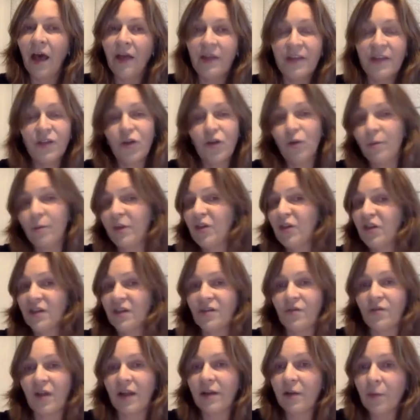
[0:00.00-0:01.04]
This could be
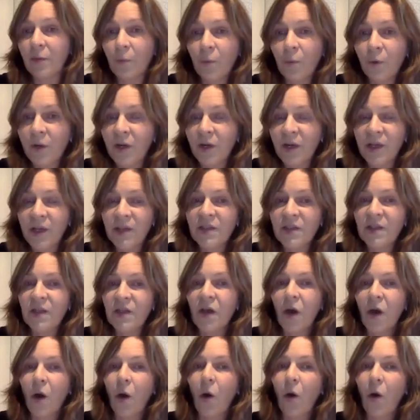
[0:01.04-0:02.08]
just random words,
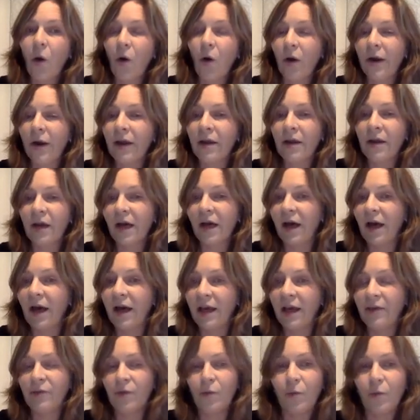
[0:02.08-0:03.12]
or uh,
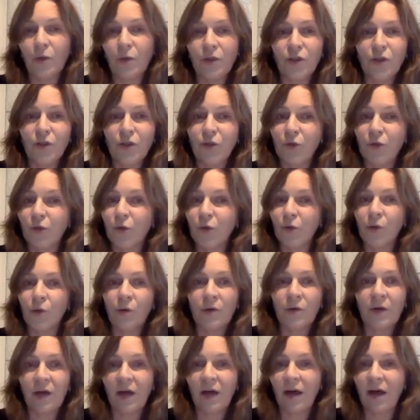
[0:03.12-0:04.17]
if you want
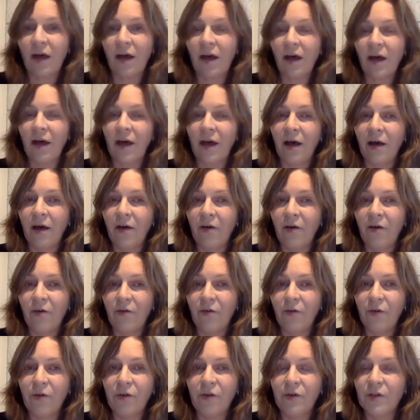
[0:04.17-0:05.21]
to uh,
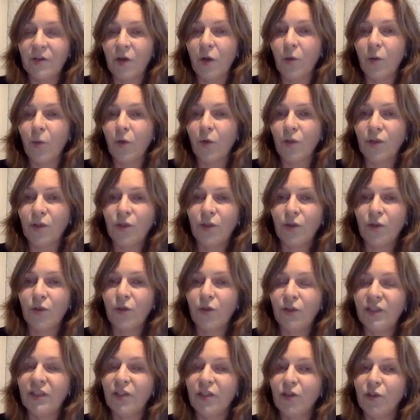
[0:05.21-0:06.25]
focus on what you
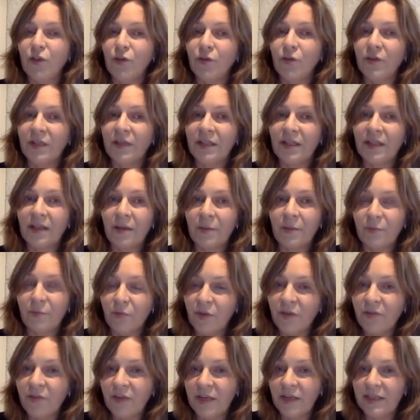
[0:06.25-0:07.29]
did during the
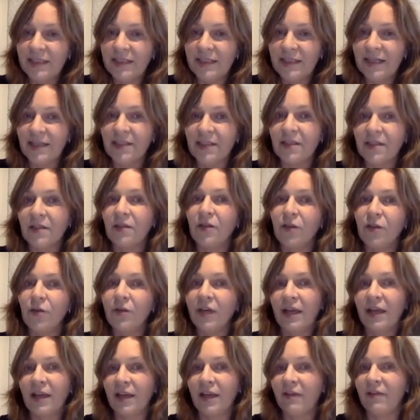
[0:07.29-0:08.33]
previous lesson, you
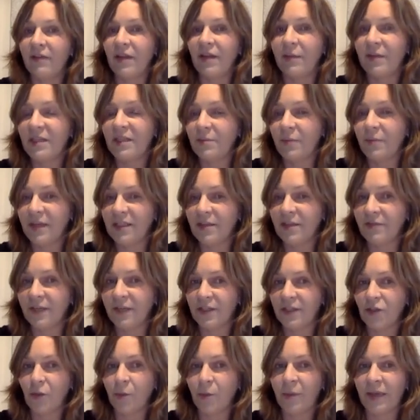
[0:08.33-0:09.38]
can give them a
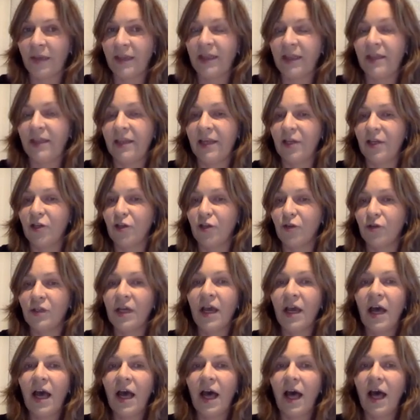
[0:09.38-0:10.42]
specific topic that they should
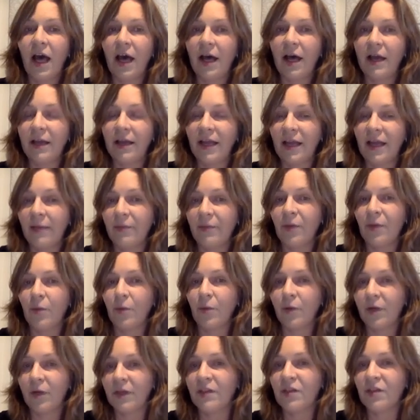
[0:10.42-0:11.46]
uh, name the
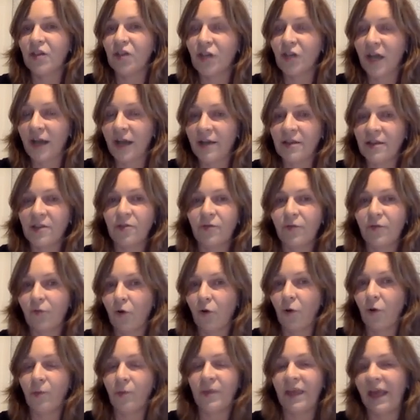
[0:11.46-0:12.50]
words just
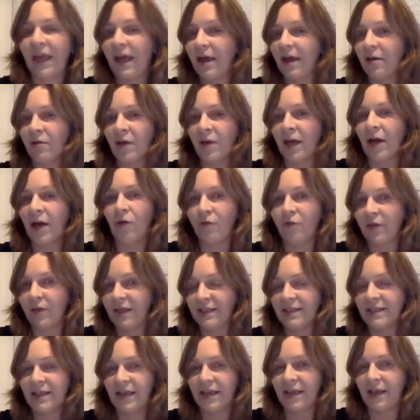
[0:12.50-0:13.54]
from the area of,
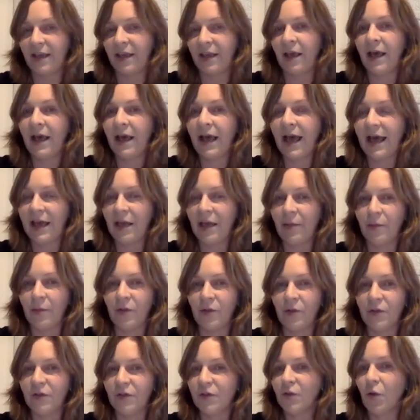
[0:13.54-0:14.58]
let's say,
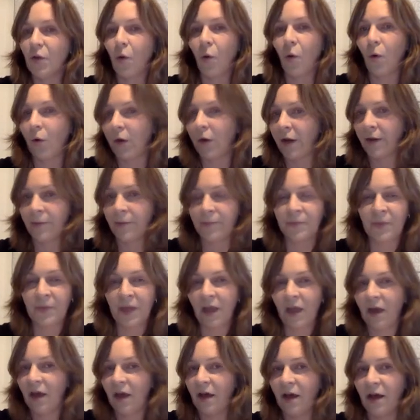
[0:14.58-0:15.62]
animals or
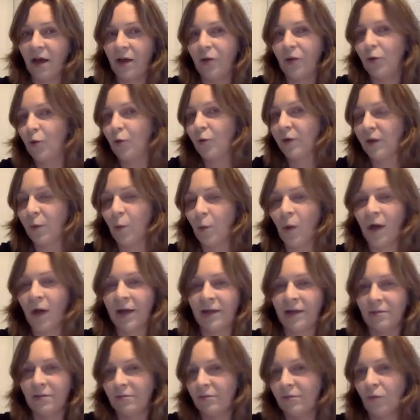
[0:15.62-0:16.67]
uh, unit
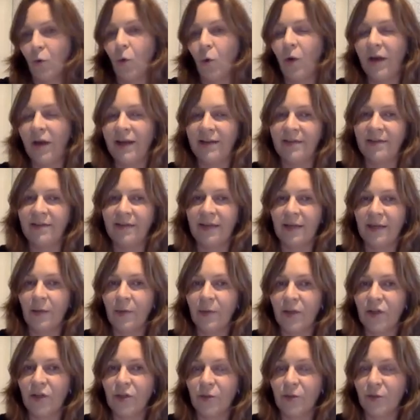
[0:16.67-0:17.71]
one or anything
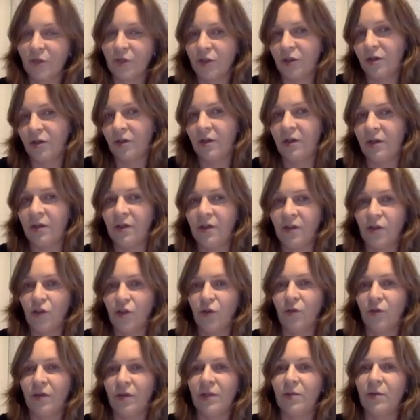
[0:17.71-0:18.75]
which, which uh, the
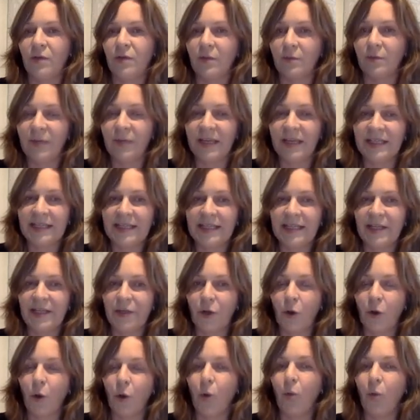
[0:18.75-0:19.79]
students will basically
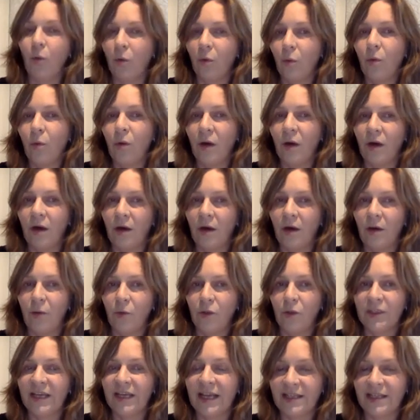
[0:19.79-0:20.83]
know uh,
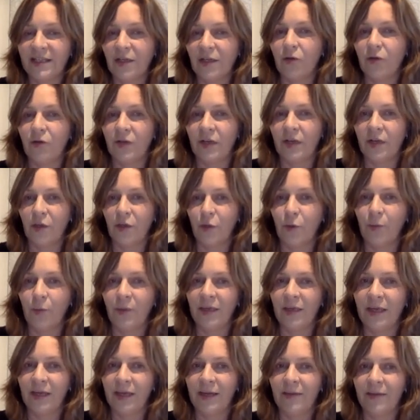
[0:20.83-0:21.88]
what category you
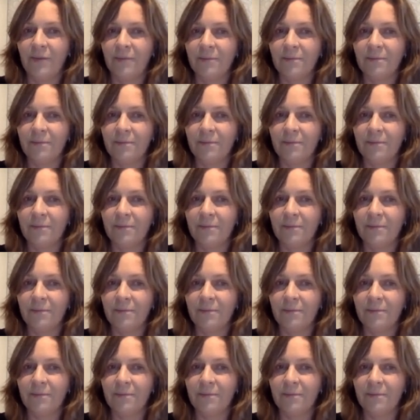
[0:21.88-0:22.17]
mean.